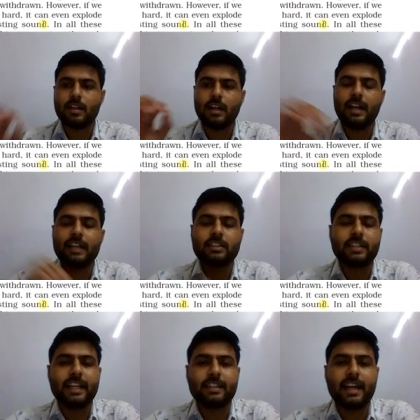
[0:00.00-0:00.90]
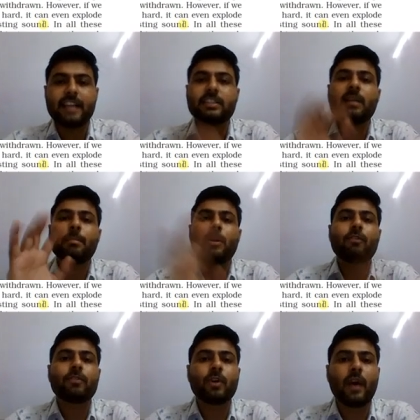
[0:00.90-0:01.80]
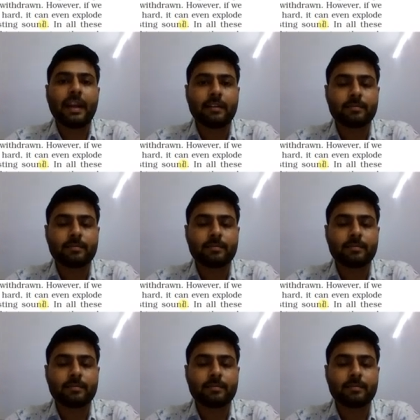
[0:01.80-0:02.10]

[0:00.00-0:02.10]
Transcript: Let's take the example of toy.